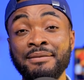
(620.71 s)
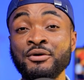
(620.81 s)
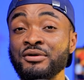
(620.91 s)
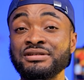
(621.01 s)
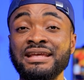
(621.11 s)
Let me
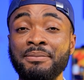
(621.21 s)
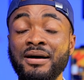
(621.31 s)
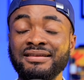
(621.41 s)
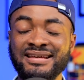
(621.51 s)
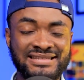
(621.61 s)
know what you think
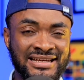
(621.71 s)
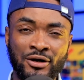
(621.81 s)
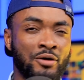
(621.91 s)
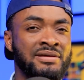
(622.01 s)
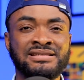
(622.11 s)
about this in
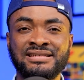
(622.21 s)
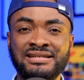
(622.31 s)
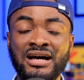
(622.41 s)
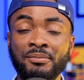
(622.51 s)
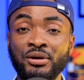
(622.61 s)
the comment
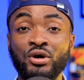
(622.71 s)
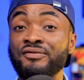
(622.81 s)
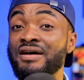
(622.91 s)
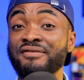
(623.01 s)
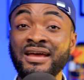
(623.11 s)
section down below.
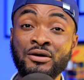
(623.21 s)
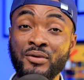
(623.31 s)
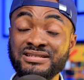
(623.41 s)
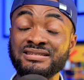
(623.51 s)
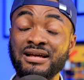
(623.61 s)
If you have any
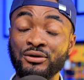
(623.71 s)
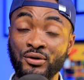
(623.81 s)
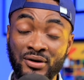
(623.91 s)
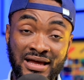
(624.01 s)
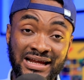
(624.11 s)
questions at
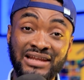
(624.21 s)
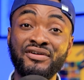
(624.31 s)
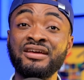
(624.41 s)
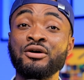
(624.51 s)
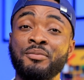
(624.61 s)
all, leave
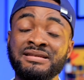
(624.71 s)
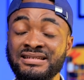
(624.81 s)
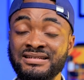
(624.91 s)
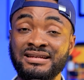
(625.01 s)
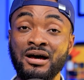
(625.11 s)
it in the comment
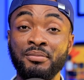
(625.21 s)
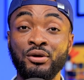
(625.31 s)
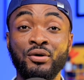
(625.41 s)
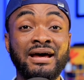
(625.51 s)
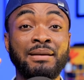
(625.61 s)
section down
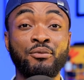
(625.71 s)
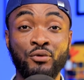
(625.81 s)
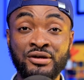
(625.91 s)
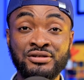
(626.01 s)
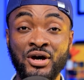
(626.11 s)
below, and I'm
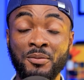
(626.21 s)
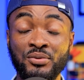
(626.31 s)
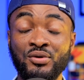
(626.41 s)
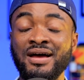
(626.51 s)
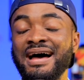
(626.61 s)
going to help
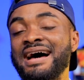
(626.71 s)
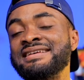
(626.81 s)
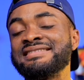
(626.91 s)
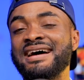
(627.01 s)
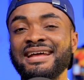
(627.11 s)
you
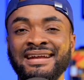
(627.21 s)
answer it.